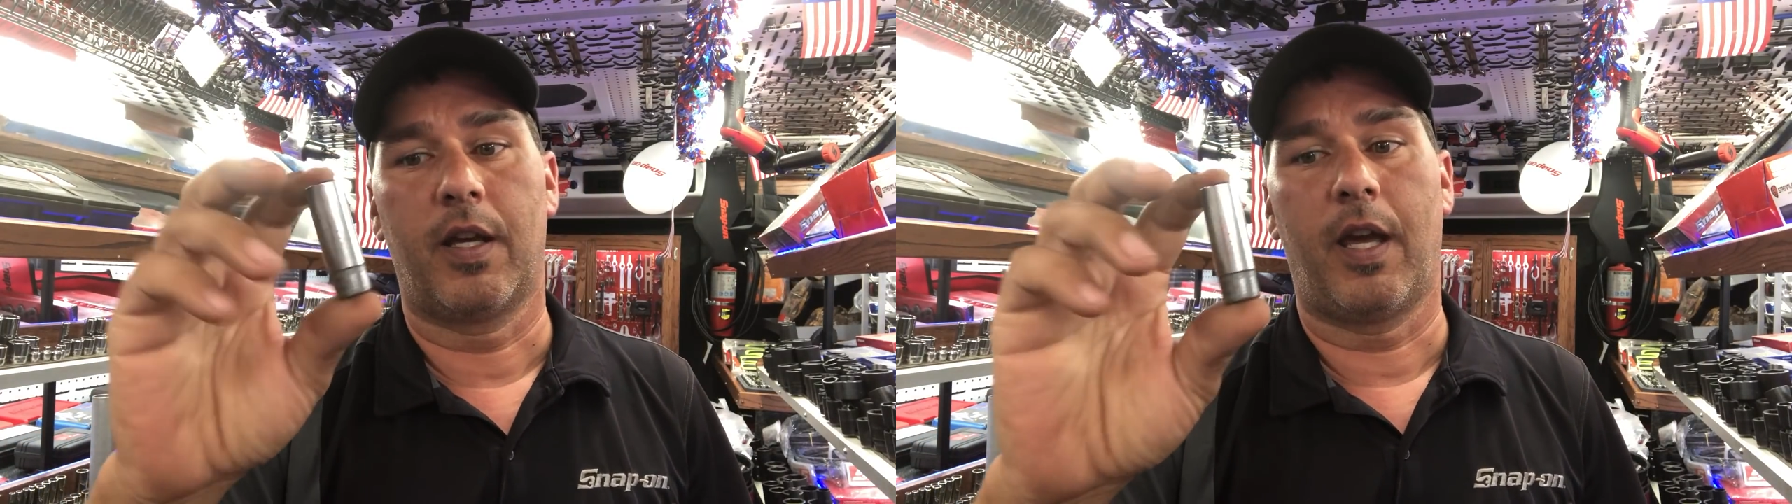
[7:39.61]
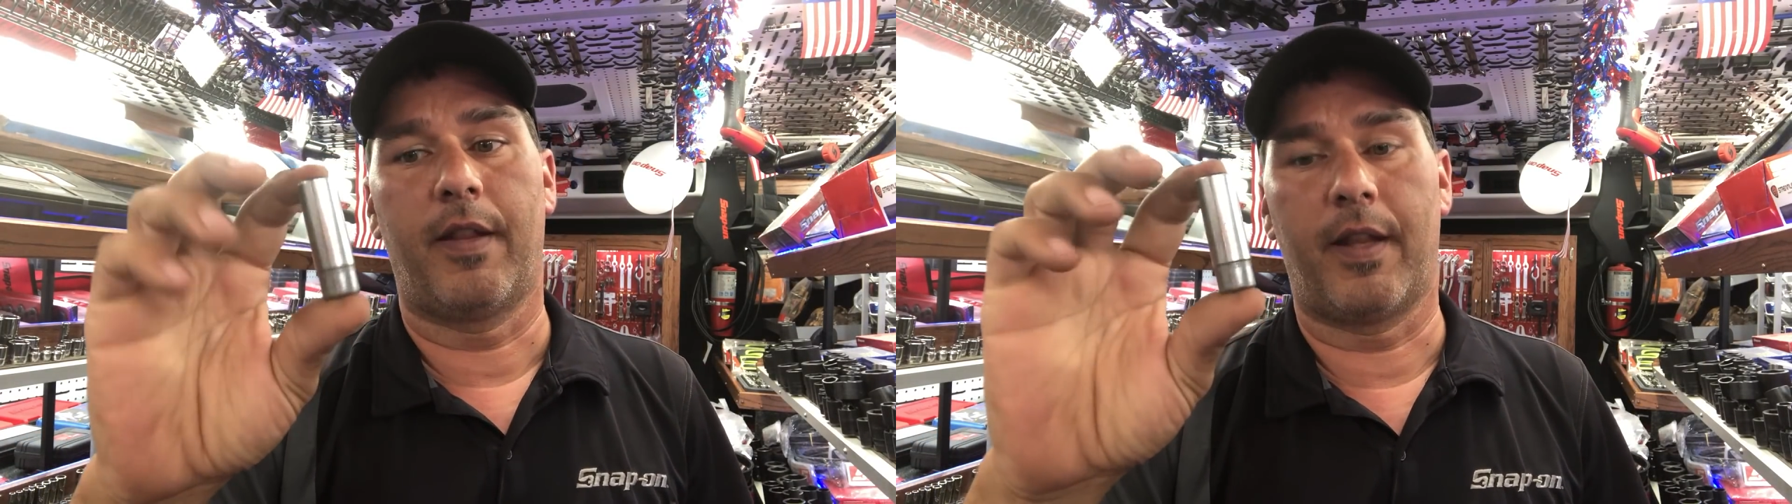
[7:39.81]

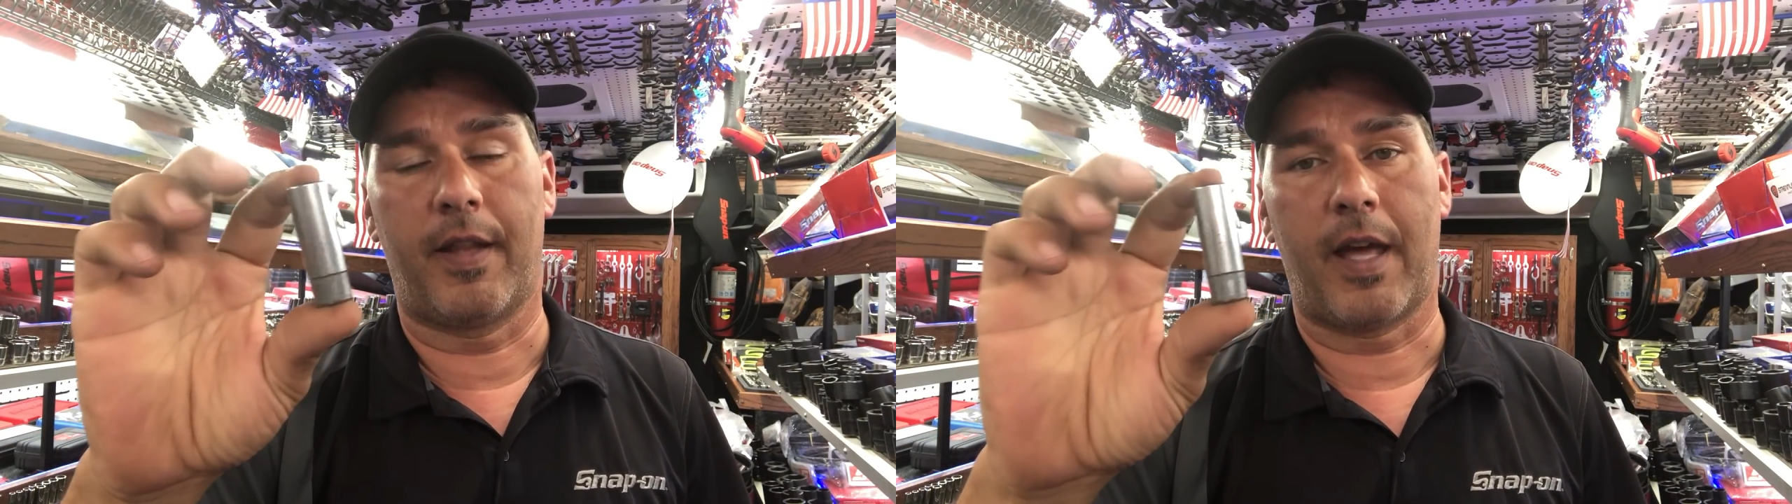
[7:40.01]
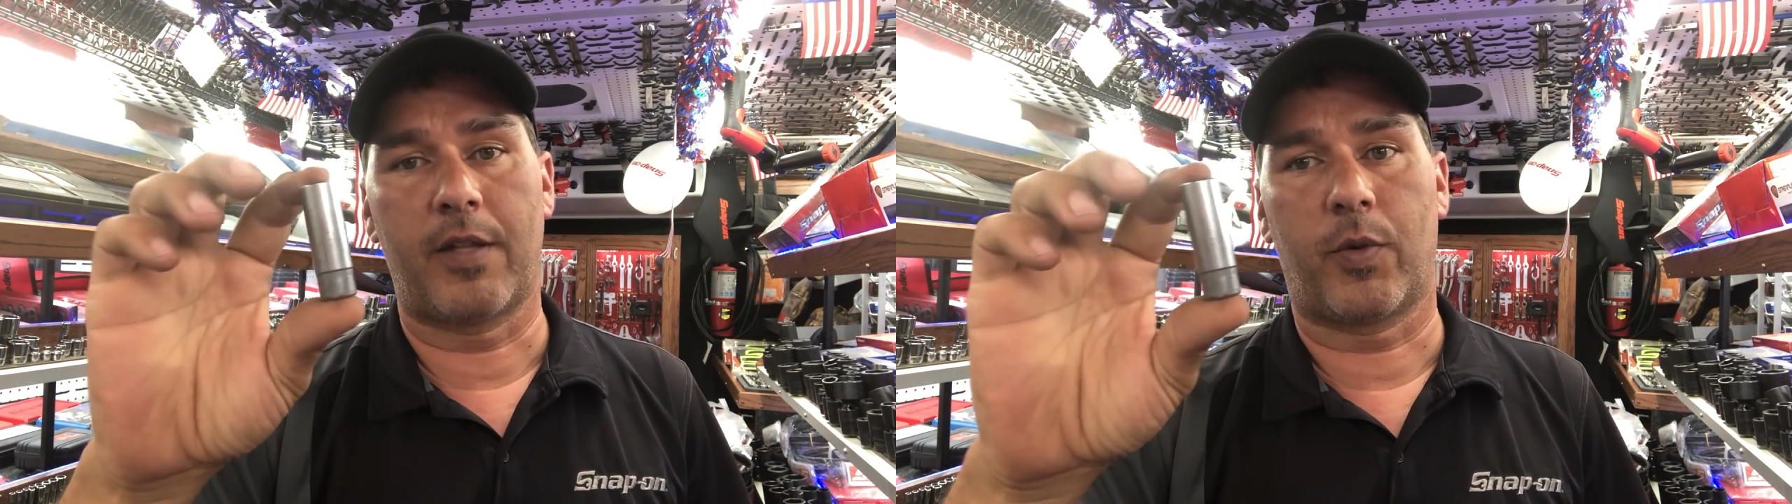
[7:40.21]
and then
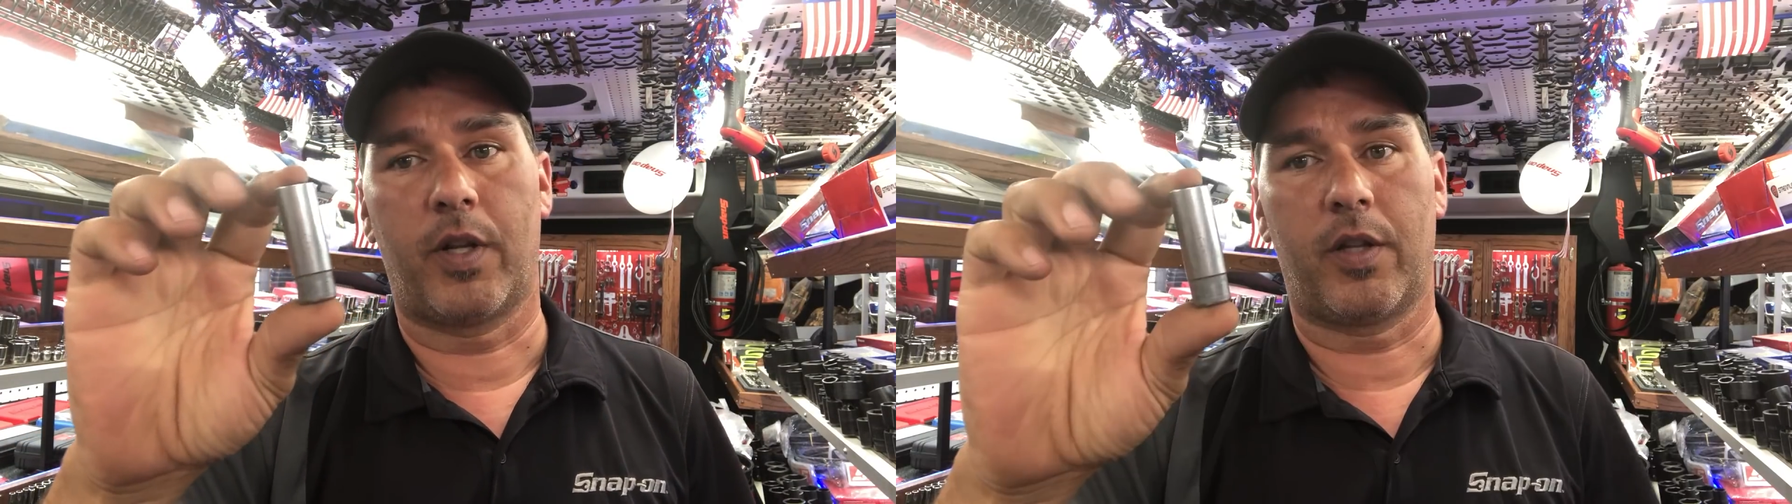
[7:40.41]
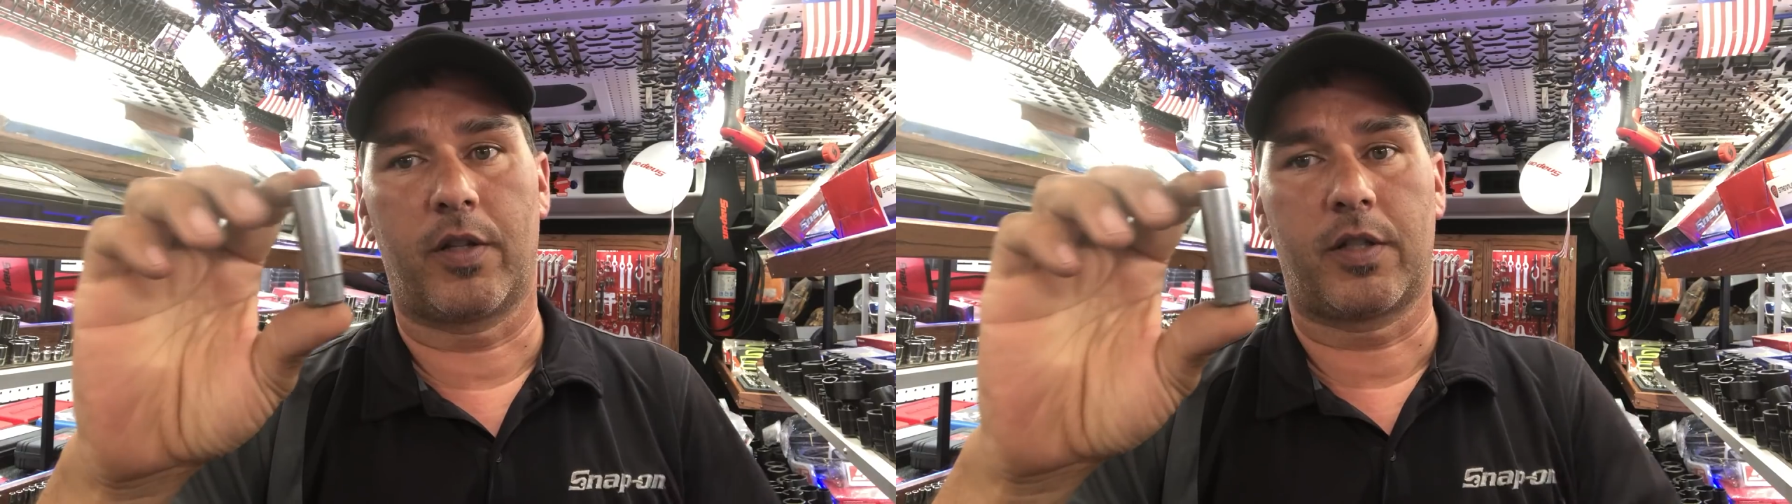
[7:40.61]
that's what
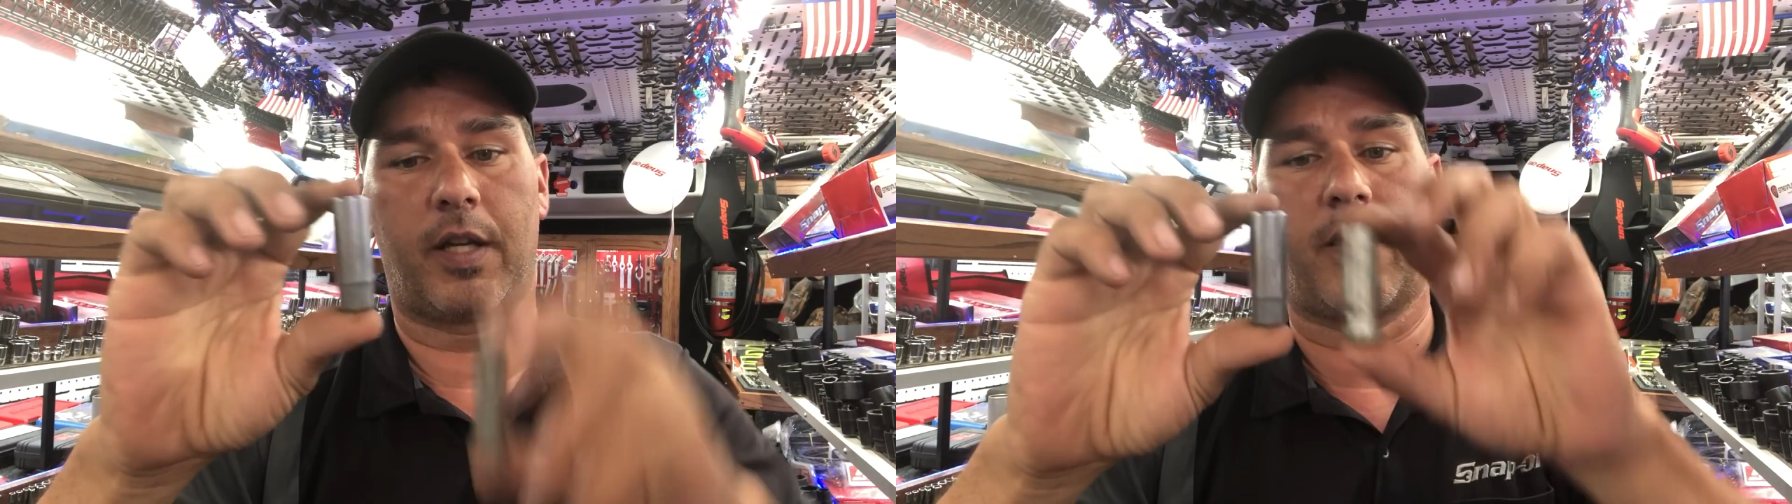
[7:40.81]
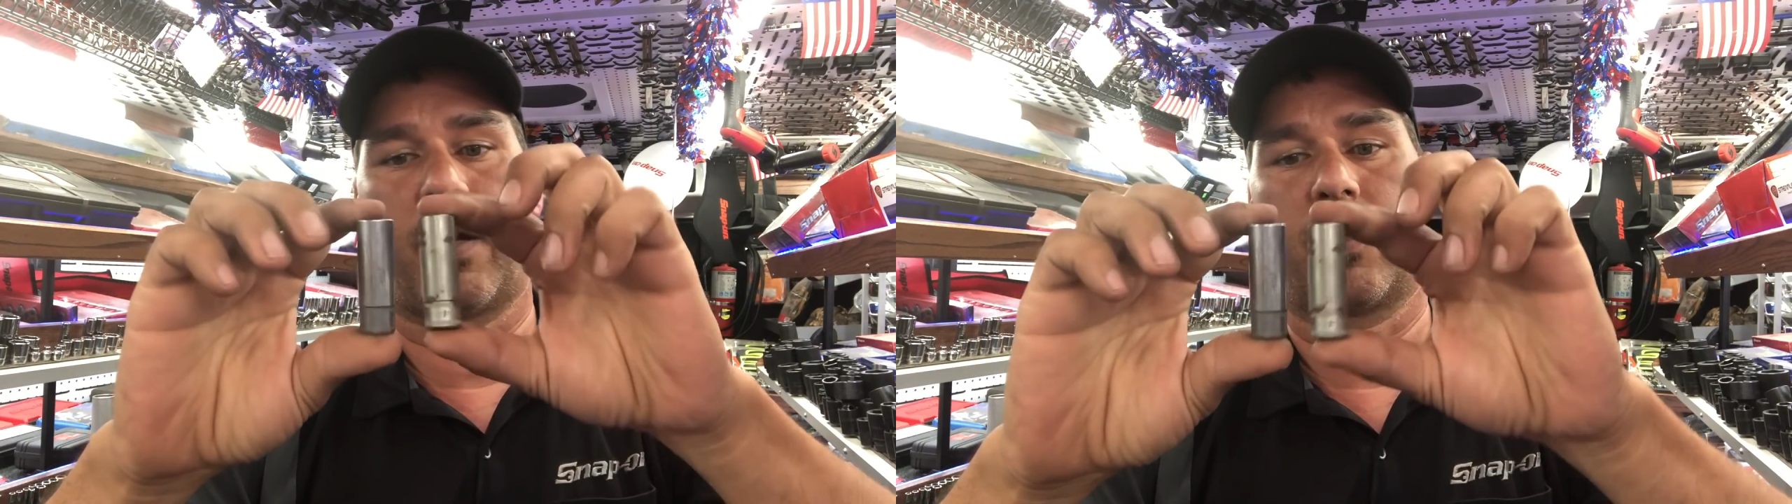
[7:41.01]
it looks like there.